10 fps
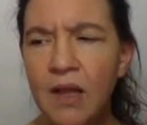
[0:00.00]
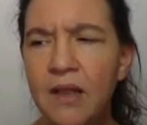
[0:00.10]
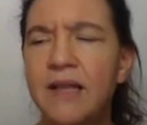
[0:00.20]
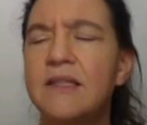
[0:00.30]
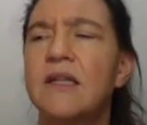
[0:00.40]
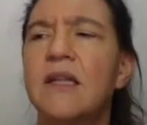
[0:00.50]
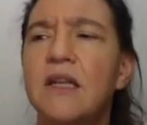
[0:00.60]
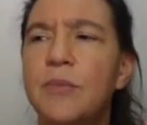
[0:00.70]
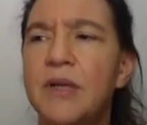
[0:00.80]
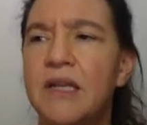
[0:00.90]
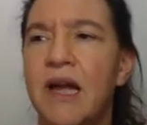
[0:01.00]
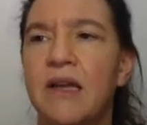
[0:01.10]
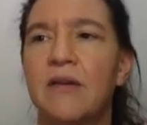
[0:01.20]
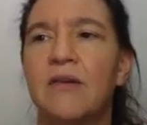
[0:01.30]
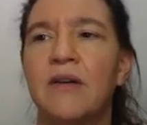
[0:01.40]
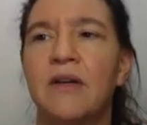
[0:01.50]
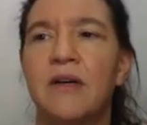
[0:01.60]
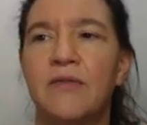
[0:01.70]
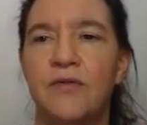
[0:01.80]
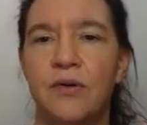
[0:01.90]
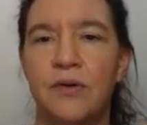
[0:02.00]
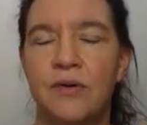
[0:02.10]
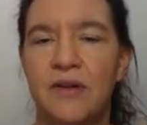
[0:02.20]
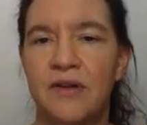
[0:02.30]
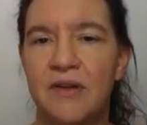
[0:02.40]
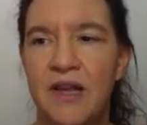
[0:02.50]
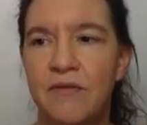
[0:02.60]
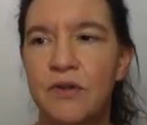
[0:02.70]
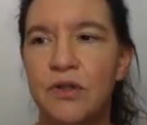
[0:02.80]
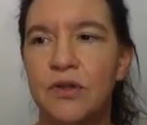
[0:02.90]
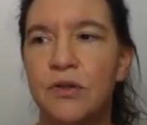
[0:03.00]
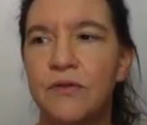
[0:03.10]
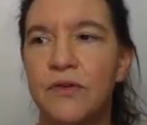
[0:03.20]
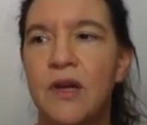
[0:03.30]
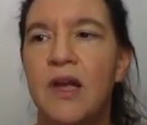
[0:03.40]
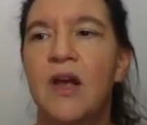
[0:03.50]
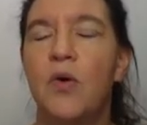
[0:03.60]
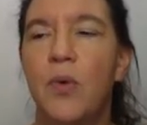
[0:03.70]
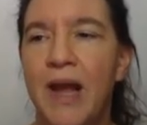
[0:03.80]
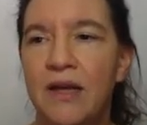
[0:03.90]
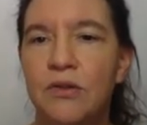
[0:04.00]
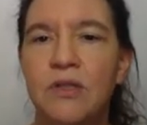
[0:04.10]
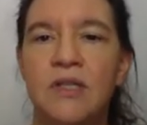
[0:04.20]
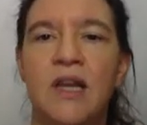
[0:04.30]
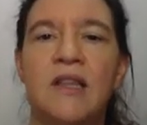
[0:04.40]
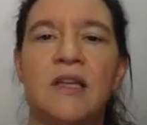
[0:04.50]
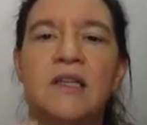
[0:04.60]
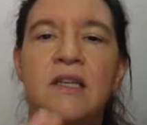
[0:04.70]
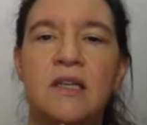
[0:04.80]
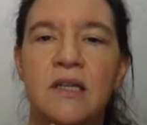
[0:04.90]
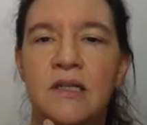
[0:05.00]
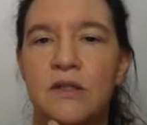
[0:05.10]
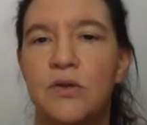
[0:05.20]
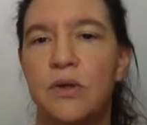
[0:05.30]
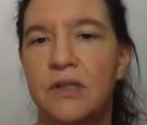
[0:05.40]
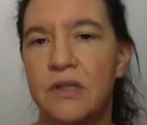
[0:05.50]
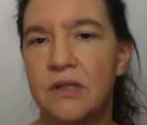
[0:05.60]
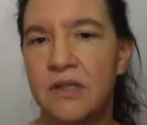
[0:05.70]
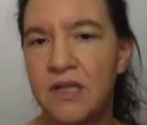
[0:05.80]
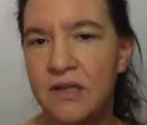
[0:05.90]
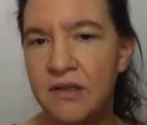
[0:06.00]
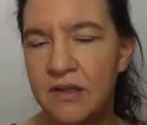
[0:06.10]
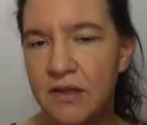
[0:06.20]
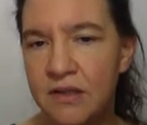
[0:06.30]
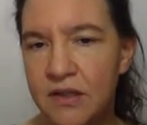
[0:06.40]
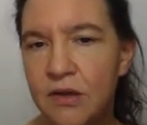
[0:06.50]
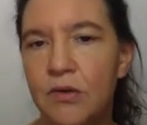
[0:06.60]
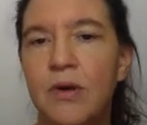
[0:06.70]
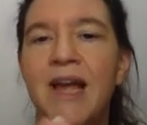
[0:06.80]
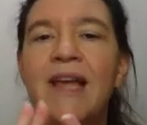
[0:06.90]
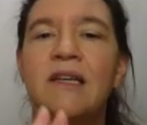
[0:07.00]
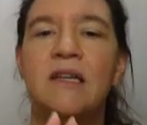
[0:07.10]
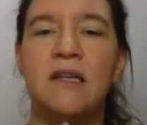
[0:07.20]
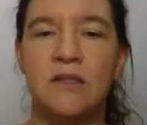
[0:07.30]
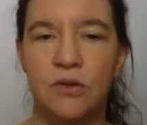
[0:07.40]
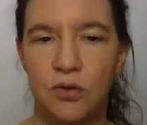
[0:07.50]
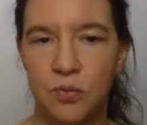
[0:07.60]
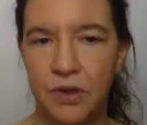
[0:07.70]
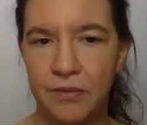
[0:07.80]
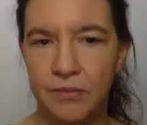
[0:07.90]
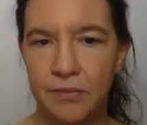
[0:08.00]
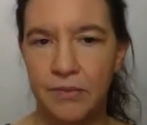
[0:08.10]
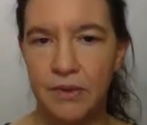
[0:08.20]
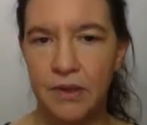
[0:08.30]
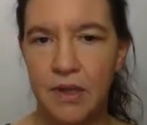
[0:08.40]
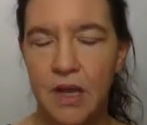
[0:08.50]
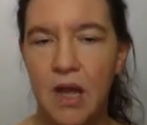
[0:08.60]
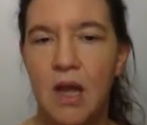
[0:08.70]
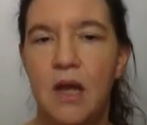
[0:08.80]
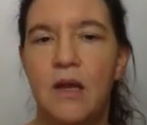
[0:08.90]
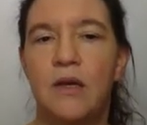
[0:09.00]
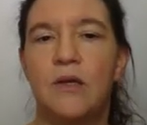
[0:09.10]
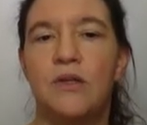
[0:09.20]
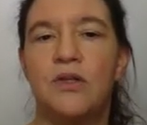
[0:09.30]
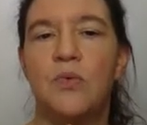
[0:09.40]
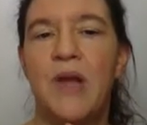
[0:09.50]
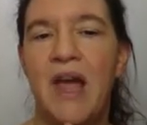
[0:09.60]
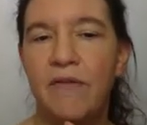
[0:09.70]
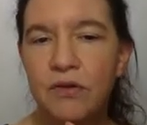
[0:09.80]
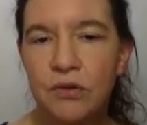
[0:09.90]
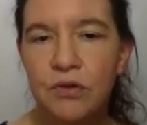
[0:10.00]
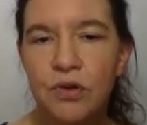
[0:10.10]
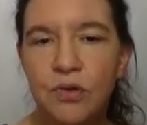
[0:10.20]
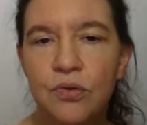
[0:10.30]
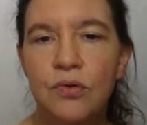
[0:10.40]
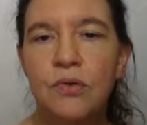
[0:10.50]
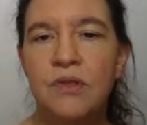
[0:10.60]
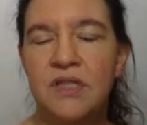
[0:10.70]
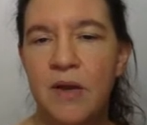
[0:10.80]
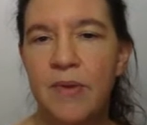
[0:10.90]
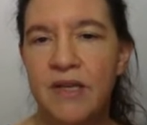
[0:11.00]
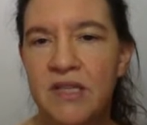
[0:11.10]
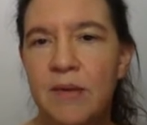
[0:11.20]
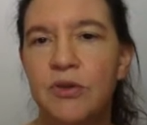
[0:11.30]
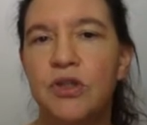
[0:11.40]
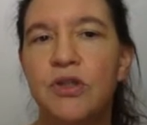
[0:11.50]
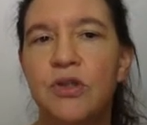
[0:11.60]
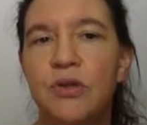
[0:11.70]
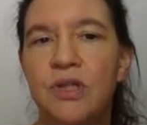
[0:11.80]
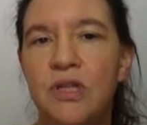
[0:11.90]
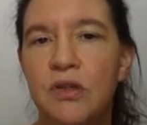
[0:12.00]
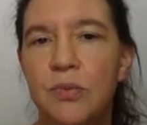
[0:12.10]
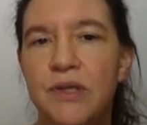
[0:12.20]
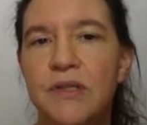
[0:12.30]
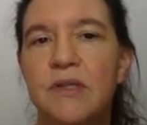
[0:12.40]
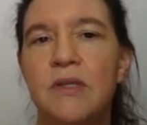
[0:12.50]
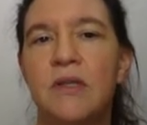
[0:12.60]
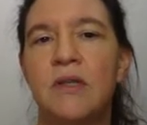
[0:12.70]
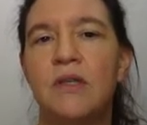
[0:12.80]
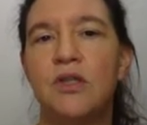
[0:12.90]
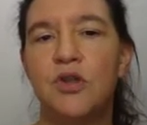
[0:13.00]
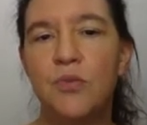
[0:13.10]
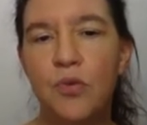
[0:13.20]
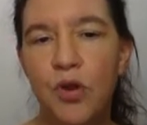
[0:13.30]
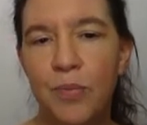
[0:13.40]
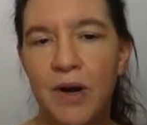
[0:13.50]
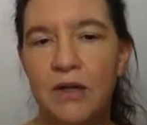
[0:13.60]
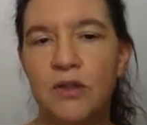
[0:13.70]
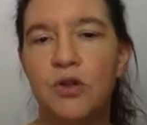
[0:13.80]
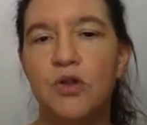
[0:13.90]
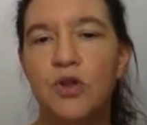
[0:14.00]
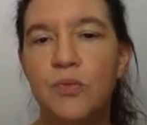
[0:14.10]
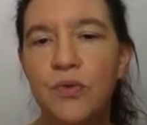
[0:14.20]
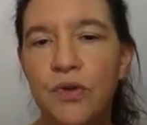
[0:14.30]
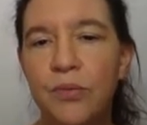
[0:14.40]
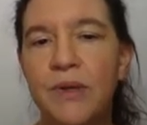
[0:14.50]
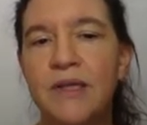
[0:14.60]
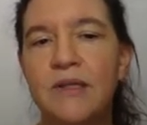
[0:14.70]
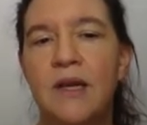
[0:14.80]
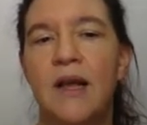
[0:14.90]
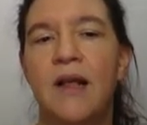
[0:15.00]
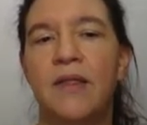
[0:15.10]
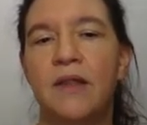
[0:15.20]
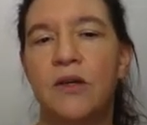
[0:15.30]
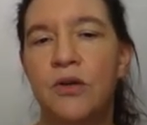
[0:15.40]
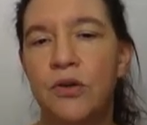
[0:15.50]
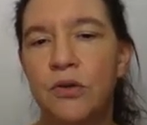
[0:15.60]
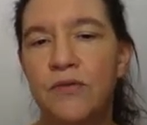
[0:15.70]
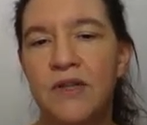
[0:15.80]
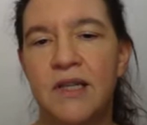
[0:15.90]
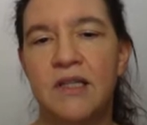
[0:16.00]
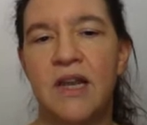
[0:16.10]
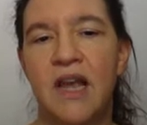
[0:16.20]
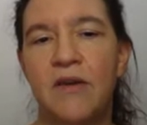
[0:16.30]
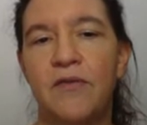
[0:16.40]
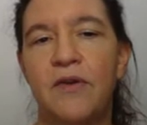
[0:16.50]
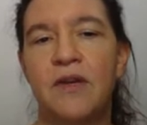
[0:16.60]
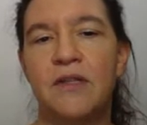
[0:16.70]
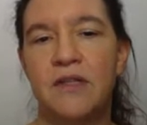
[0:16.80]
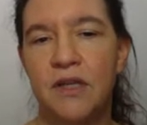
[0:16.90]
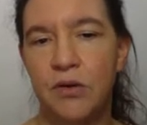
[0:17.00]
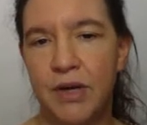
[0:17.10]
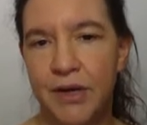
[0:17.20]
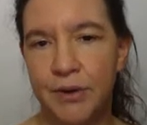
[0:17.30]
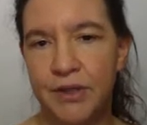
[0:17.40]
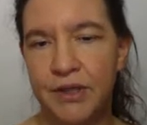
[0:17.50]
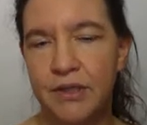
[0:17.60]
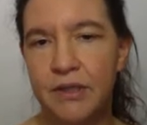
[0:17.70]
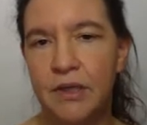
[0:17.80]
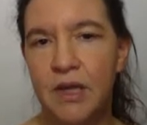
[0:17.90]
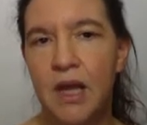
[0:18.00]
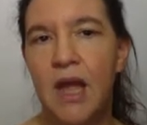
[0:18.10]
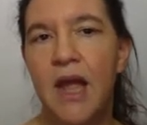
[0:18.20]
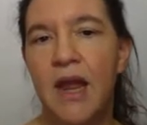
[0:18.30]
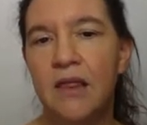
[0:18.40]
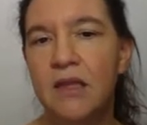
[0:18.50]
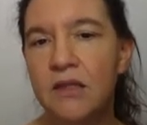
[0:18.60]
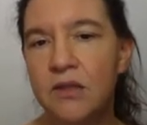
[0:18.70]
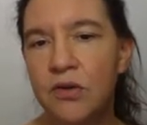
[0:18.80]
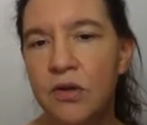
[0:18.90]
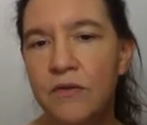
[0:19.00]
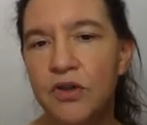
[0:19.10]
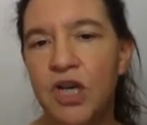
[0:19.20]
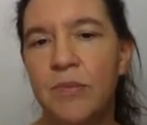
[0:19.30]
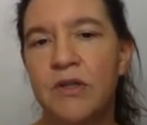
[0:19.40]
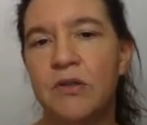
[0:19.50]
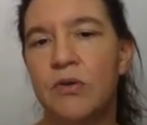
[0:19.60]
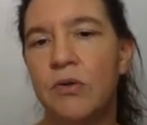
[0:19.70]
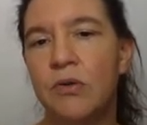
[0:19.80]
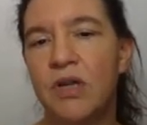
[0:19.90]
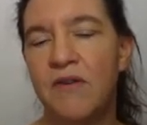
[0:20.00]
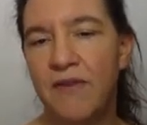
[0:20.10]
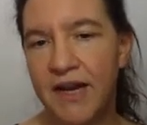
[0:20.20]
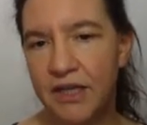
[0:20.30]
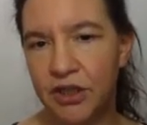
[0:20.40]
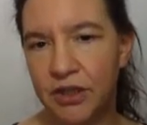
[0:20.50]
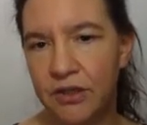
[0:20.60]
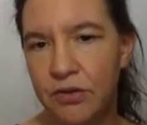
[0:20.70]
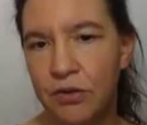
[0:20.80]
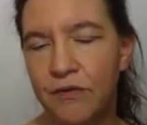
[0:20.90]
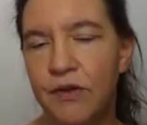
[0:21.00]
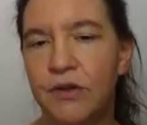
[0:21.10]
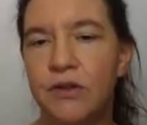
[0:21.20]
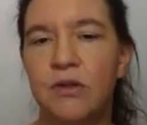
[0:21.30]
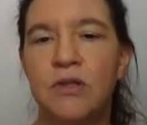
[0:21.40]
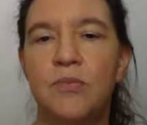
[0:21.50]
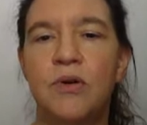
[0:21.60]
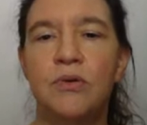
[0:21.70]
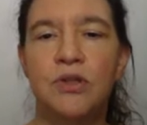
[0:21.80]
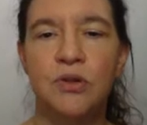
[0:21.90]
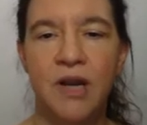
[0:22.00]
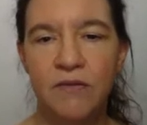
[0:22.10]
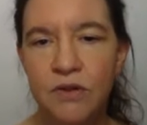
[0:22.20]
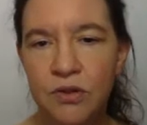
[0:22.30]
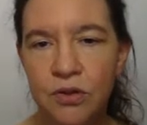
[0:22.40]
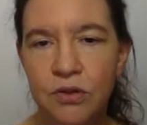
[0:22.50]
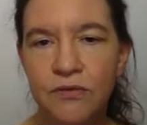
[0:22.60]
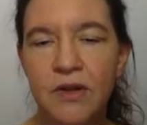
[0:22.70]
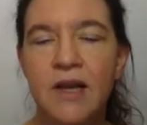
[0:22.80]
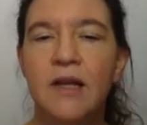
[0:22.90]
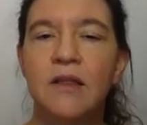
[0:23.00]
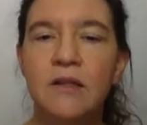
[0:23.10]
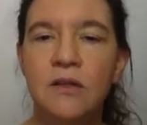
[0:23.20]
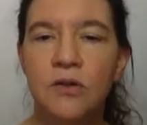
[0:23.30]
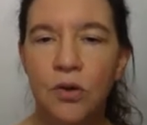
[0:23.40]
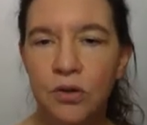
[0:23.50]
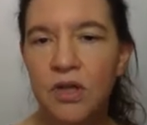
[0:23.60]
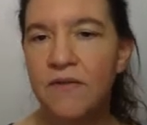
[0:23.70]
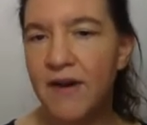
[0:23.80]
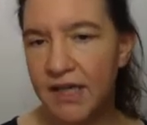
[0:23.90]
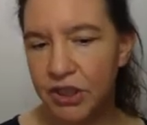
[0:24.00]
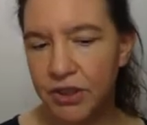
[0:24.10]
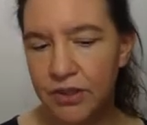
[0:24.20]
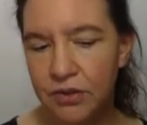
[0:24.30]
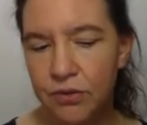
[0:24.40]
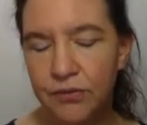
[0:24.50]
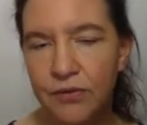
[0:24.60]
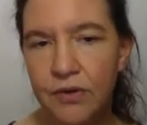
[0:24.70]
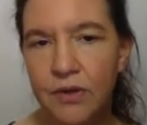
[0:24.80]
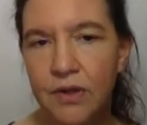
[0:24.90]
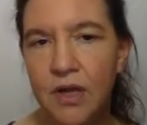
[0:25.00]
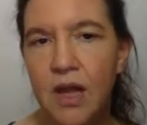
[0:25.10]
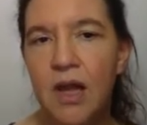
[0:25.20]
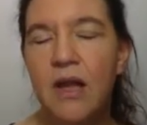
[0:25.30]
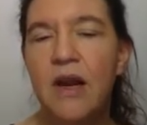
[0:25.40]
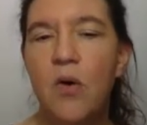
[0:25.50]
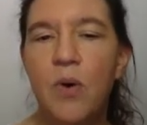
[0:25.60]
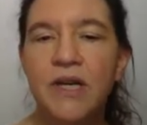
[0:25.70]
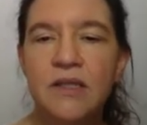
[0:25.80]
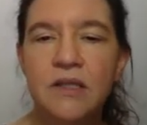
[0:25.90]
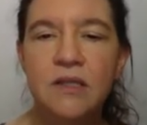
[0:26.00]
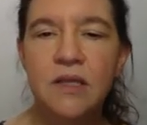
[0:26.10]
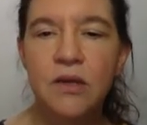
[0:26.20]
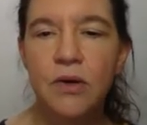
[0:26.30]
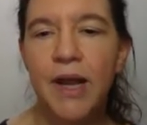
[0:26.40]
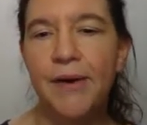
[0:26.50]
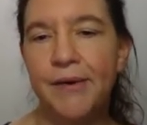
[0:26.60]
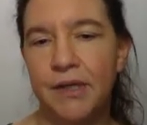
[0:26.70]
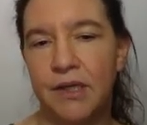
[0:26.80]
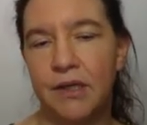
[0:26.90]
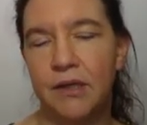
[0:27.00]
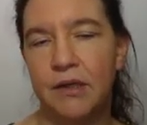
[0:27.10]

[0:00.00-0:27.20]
That's a little bit like for Edwards curves, we had to say that D is not a 0 and D is not 1. So we have to do some exceptions to deal with this smooth part. So smooth means that the curve doesn't have singularities. And this curve shape is called a Weierstrass curve. So as opposed to Edwards curve, this is called a Weierstrass curve. Now, what is a singularity?